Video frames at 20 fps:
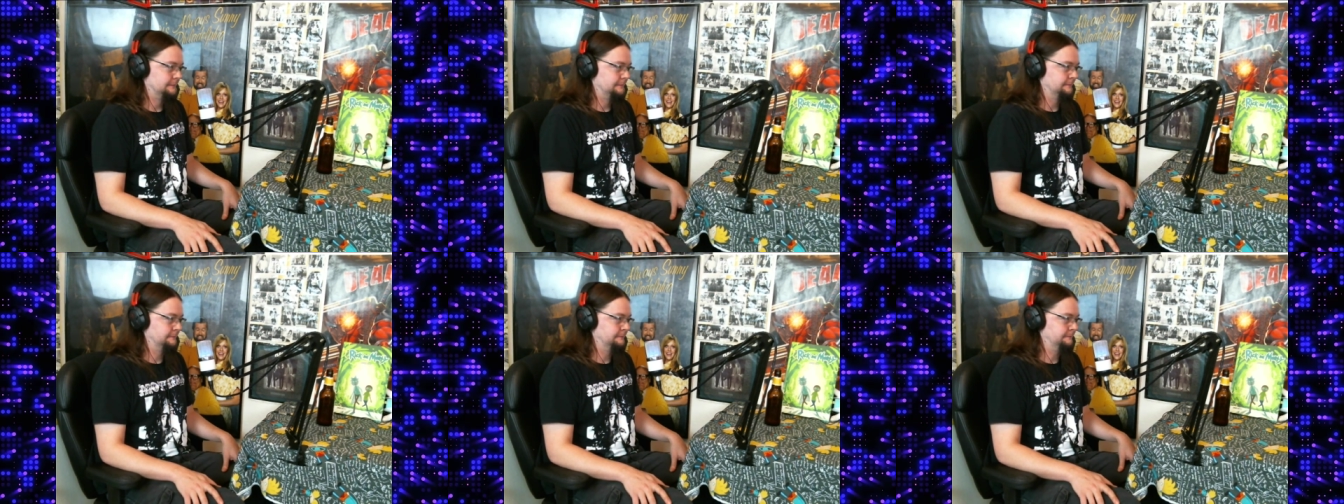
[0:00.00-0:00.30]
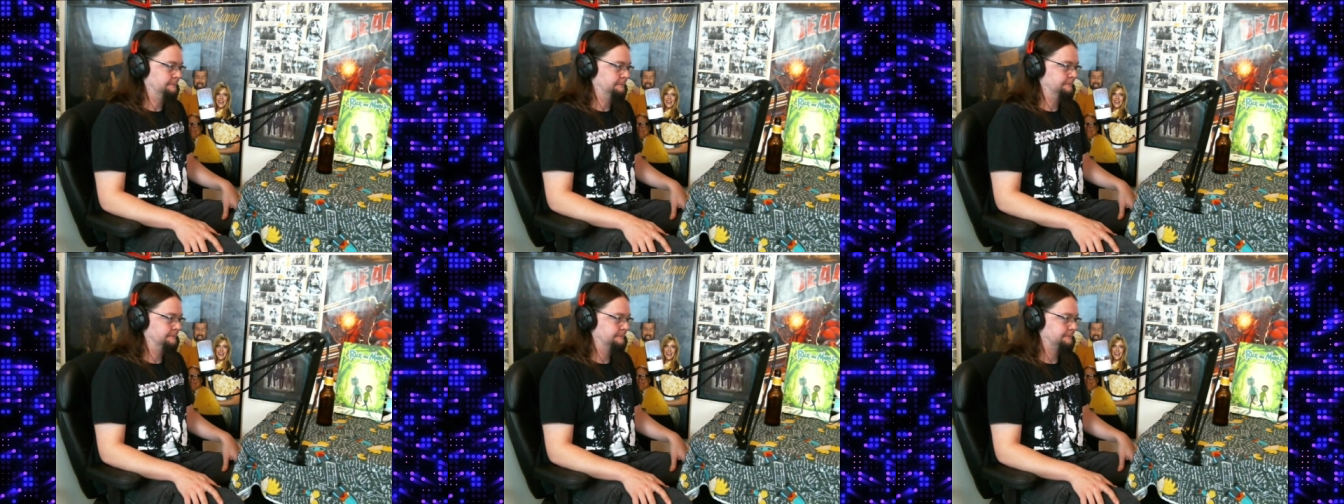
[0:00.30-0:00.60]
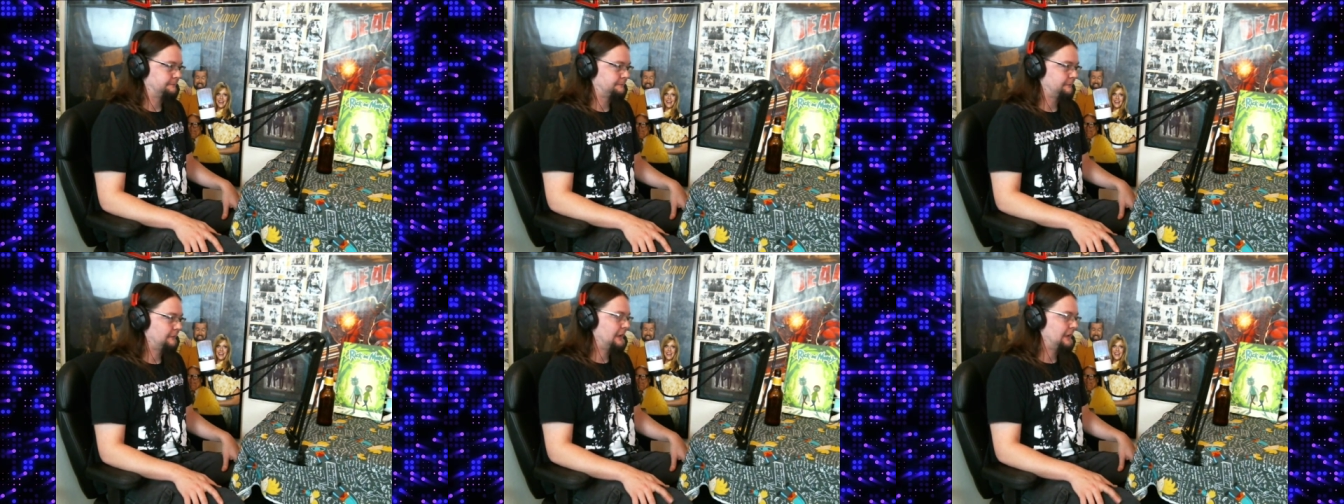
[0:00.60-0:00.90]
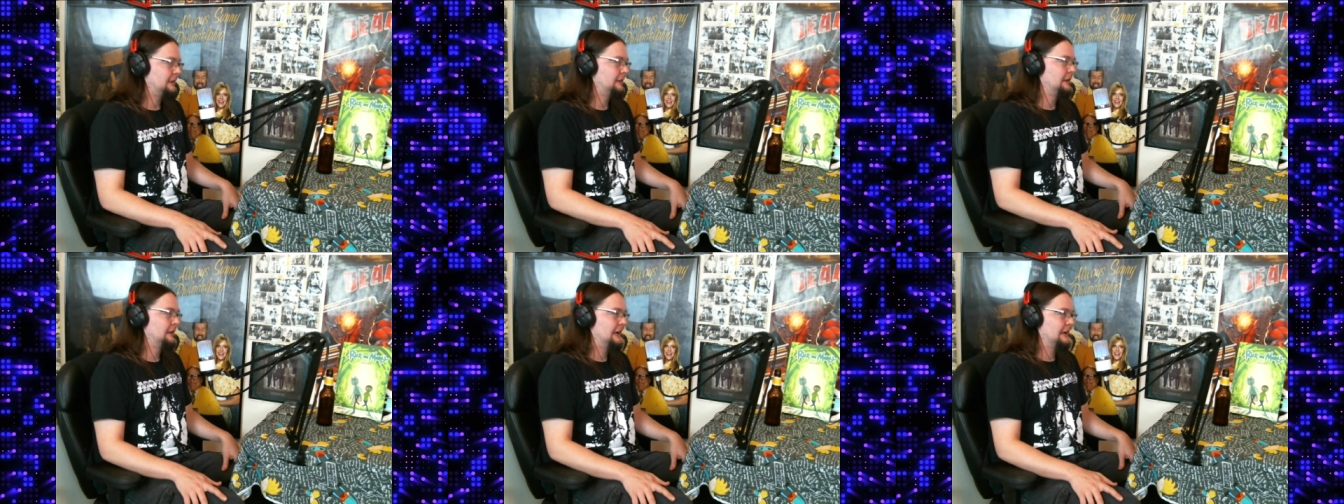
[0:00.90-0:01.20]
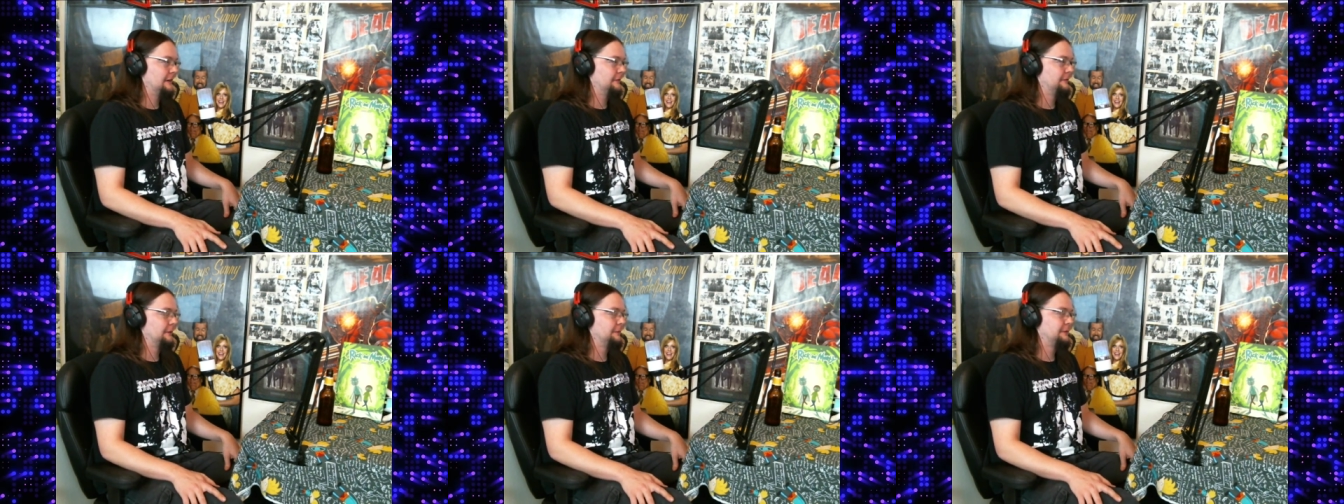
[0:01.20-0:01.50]
And a
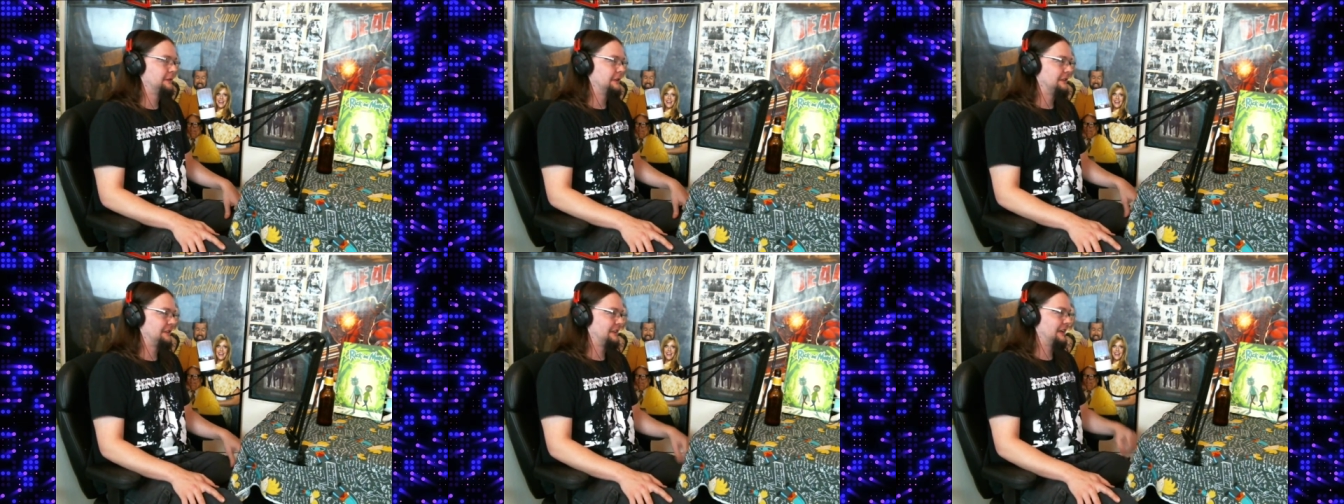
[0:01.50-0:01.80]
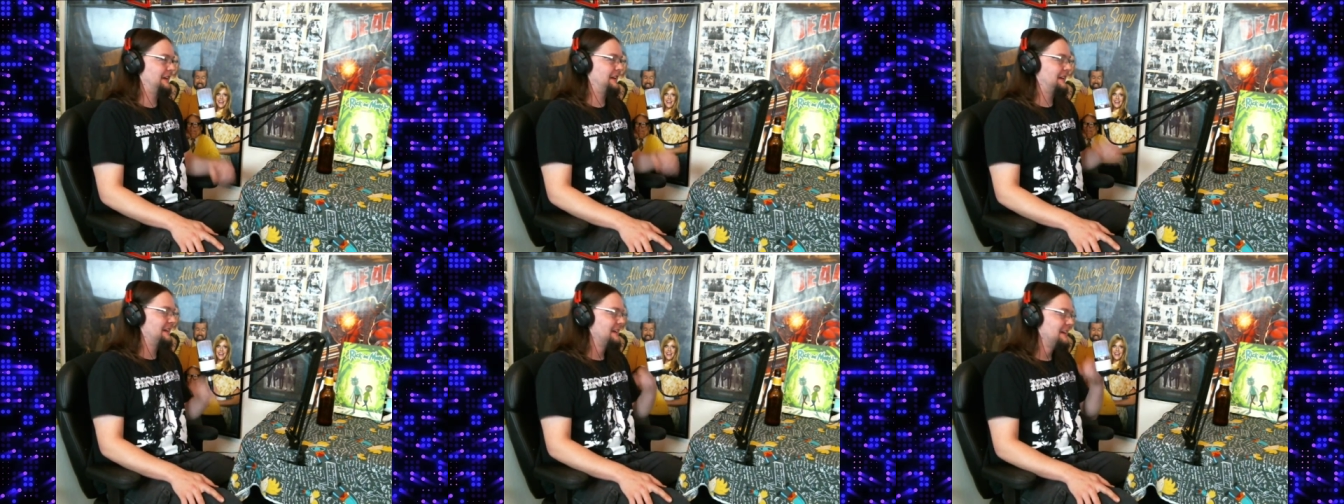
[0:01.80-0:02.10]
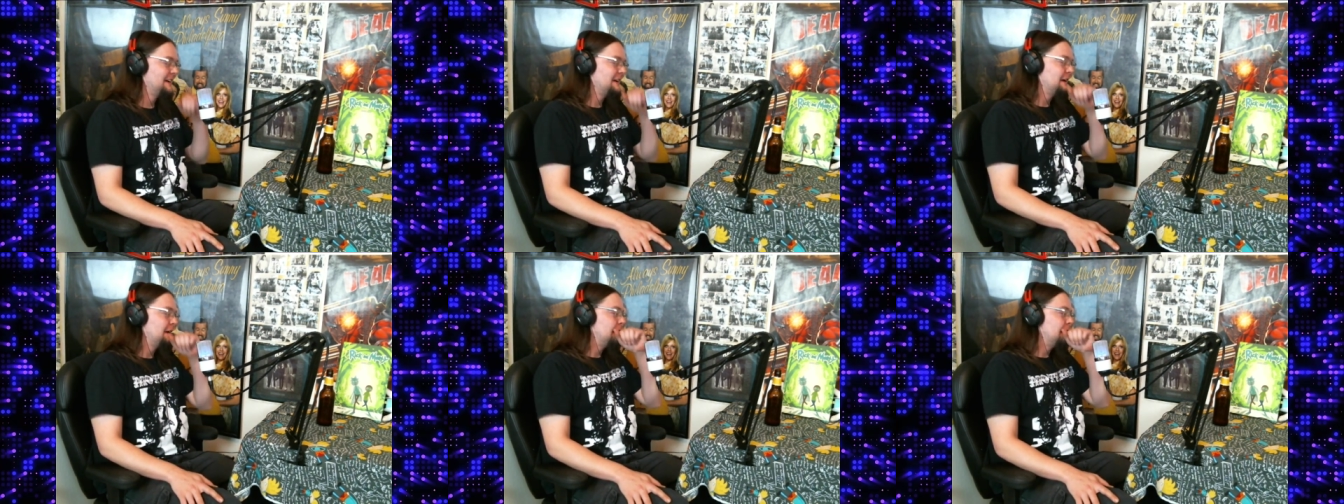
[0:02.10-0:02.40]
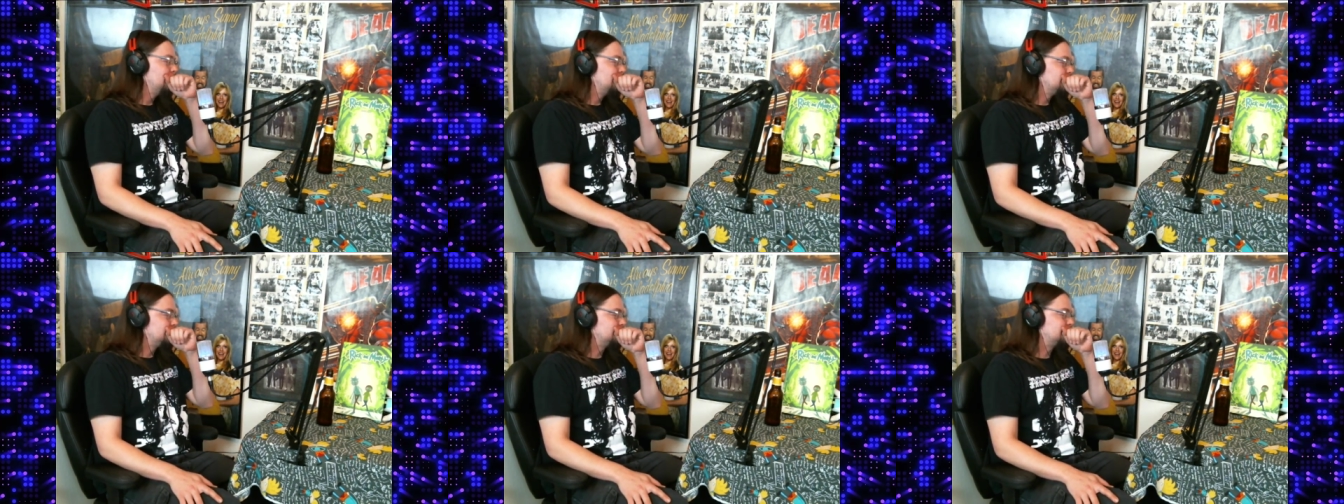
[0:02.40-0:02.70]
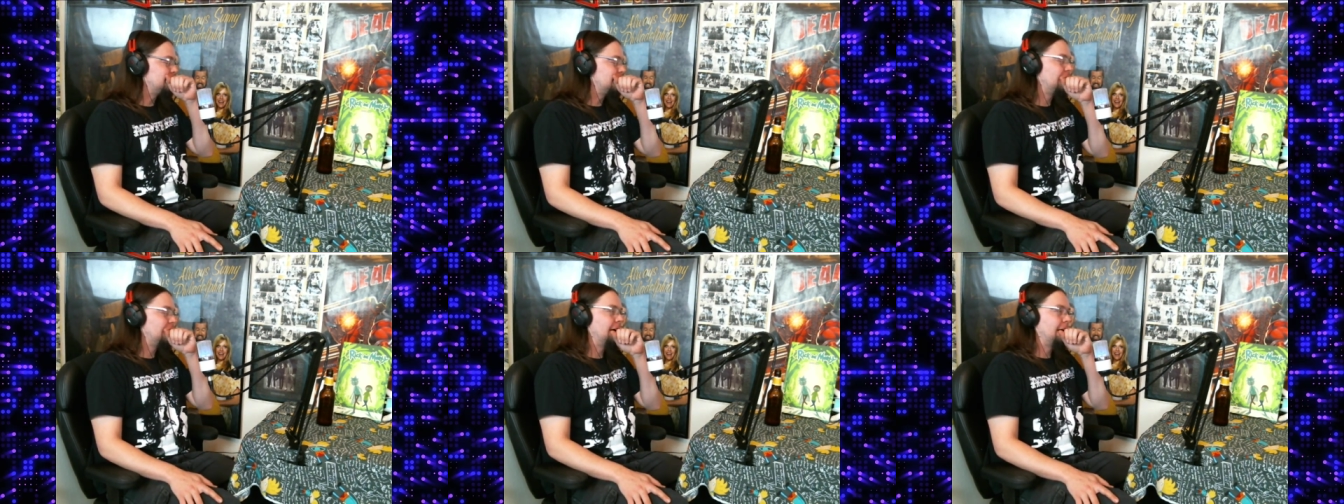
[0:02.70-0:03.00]
lot of them, since
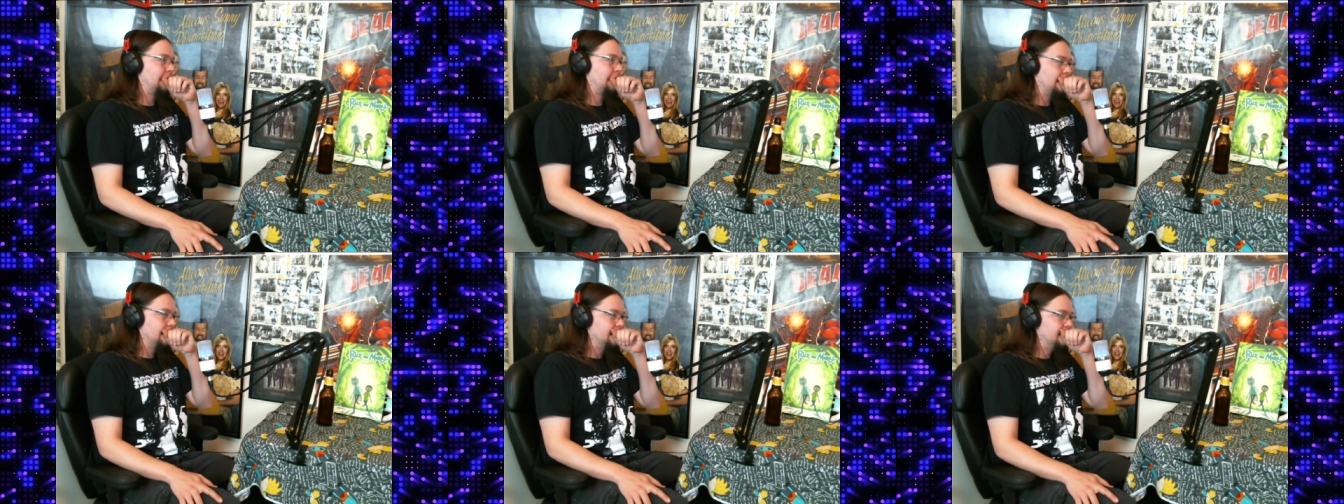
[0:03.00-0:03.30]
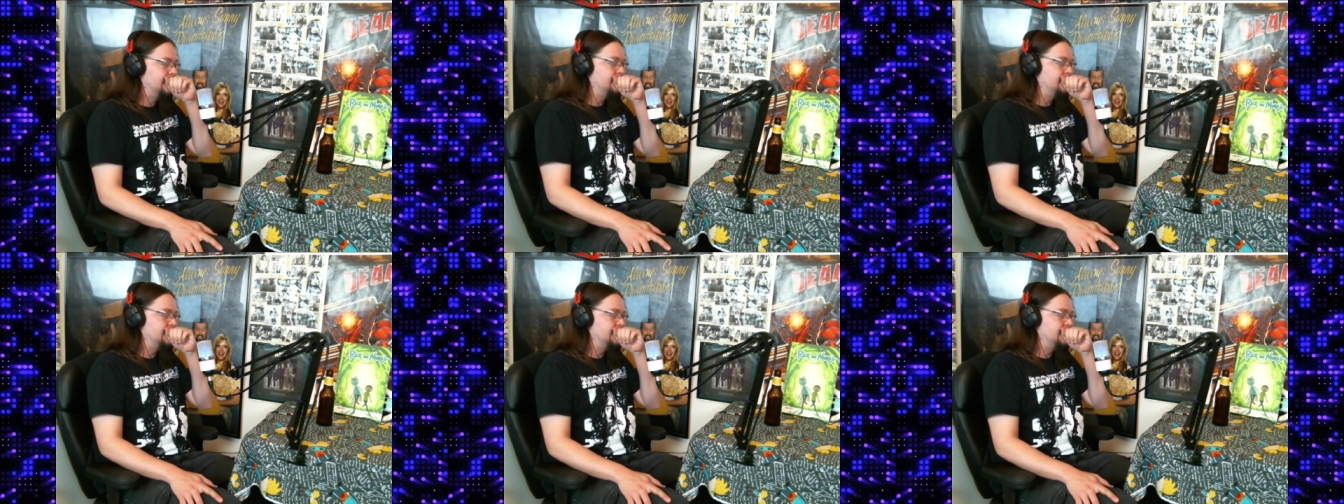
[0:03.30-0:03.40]
I like